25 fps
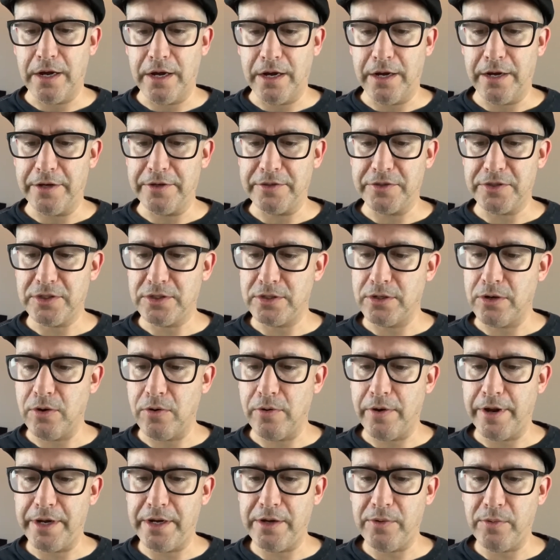
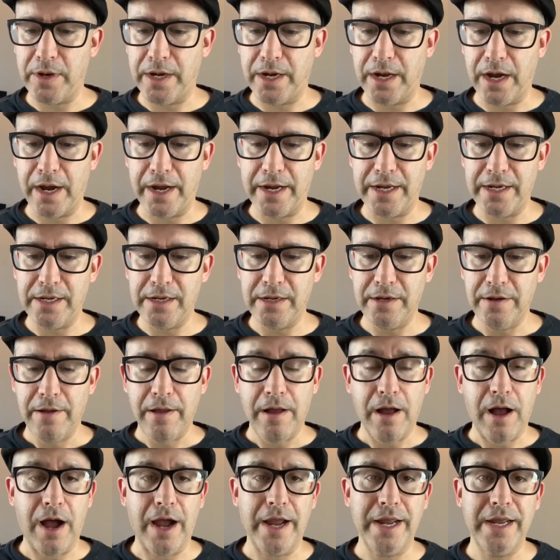So anyway,
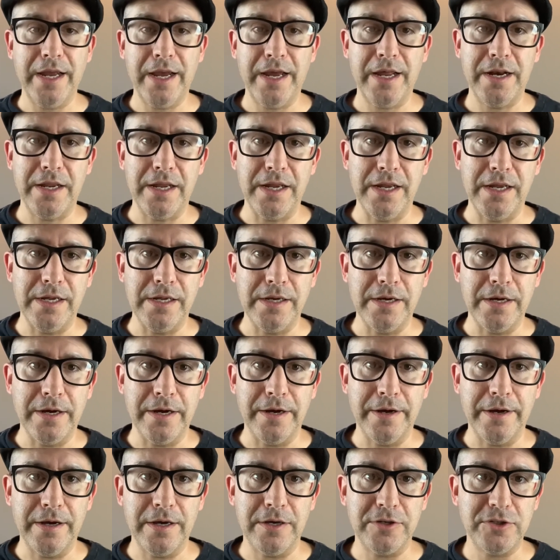I had
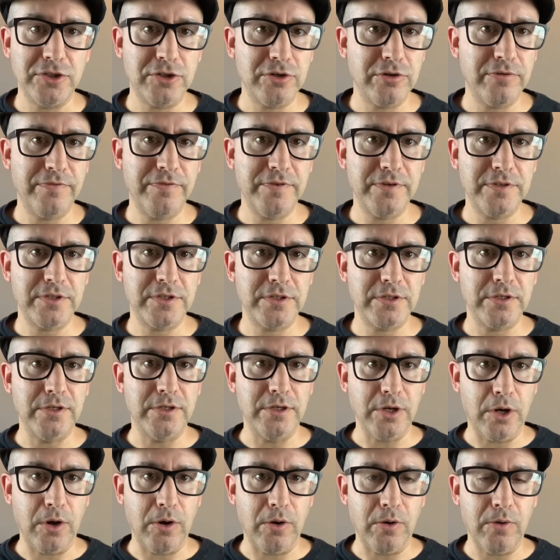a Surface
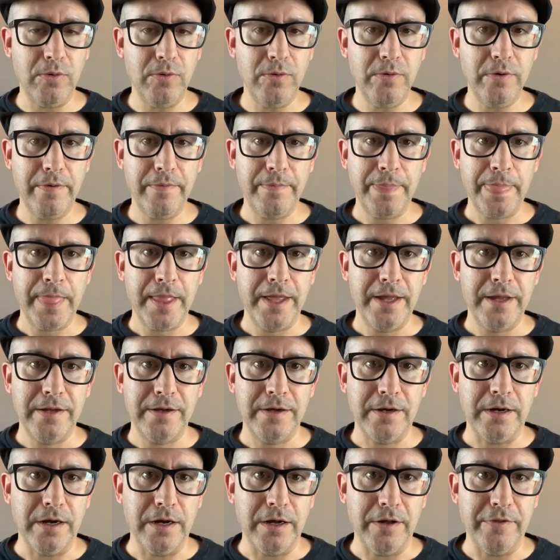Go,
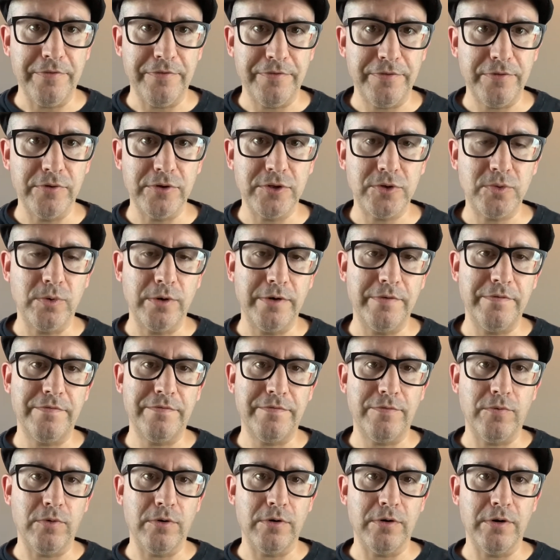the first one
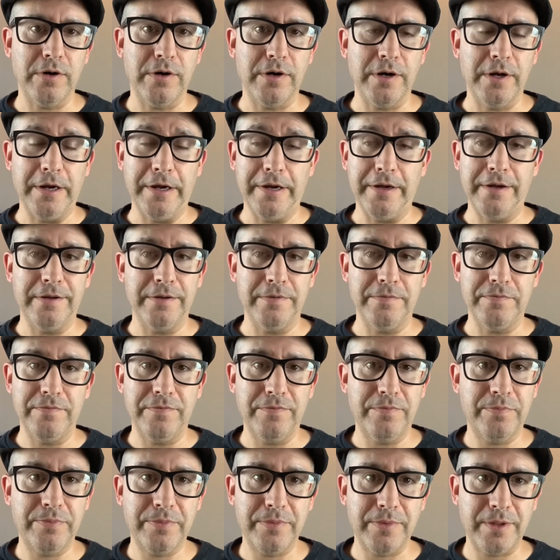for.
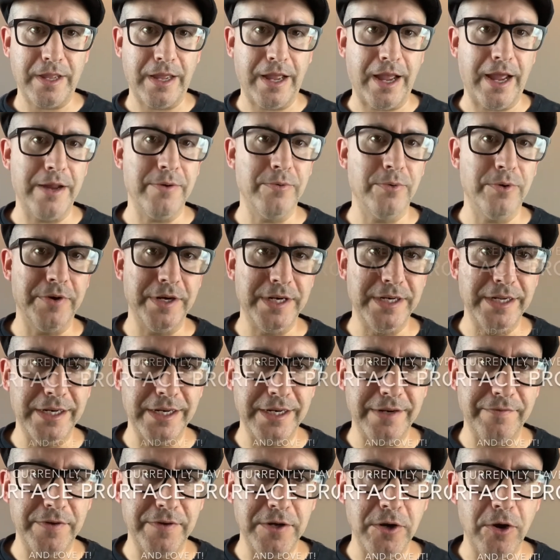I really didn't
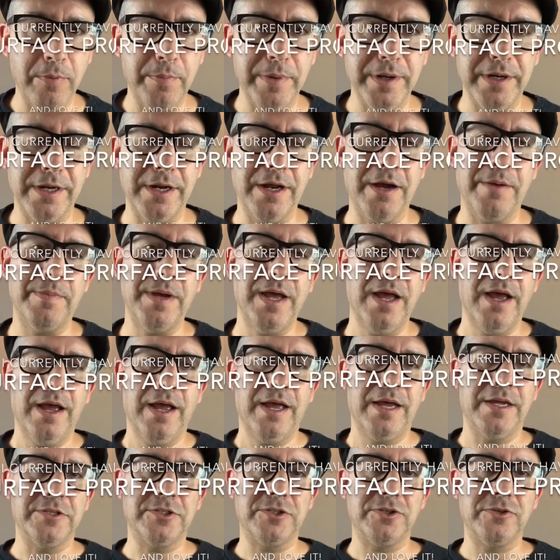even open it up.
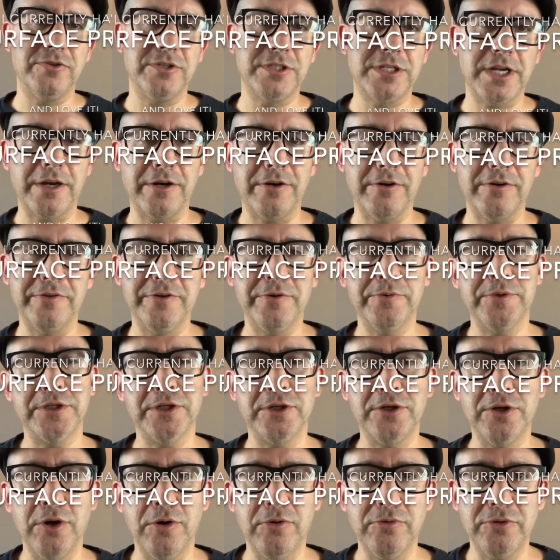As soon as I heard there was a
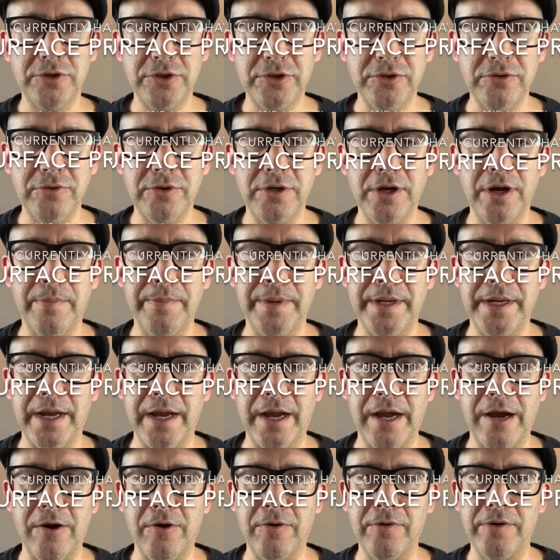Go 2 coming
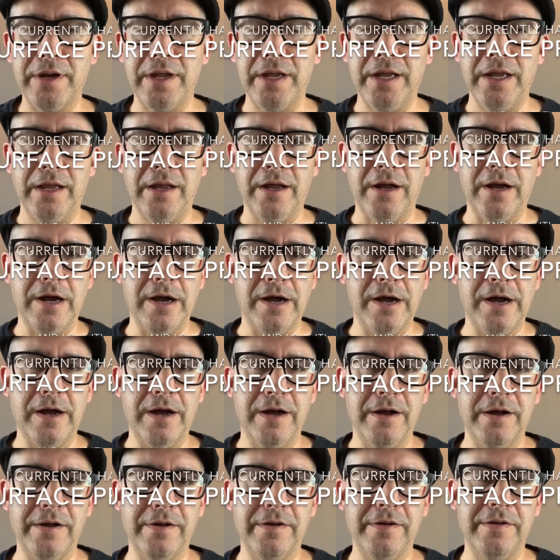out,
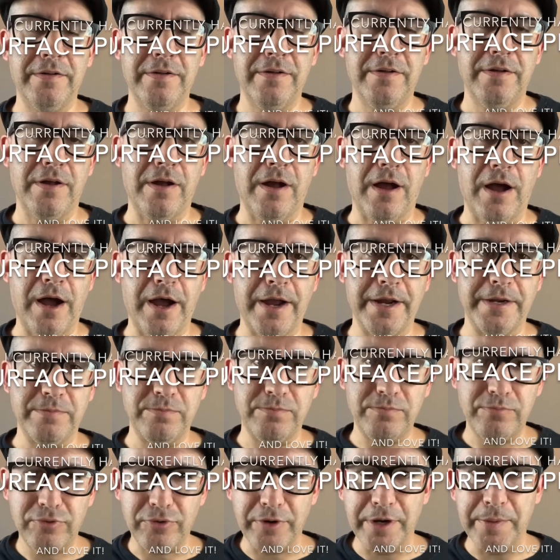I
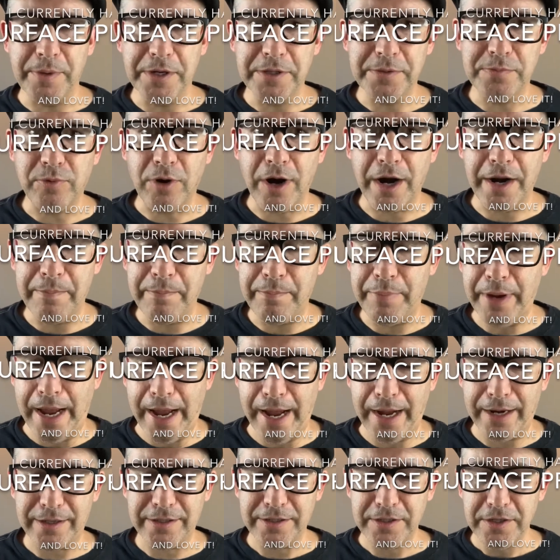pretty much brought it
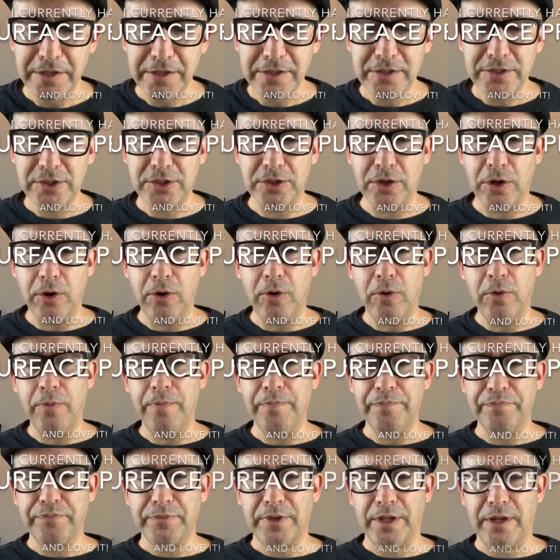back. So
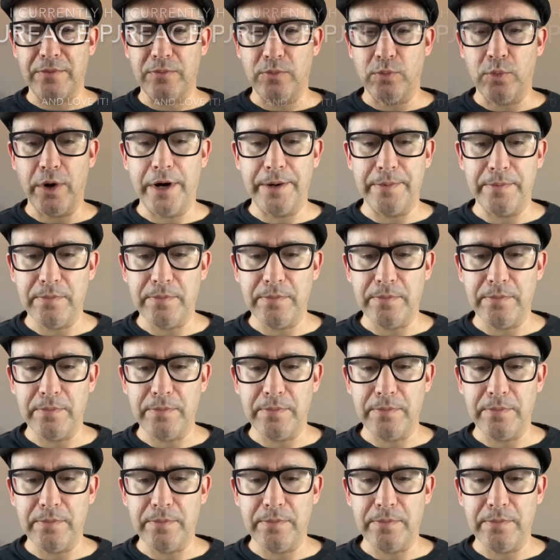what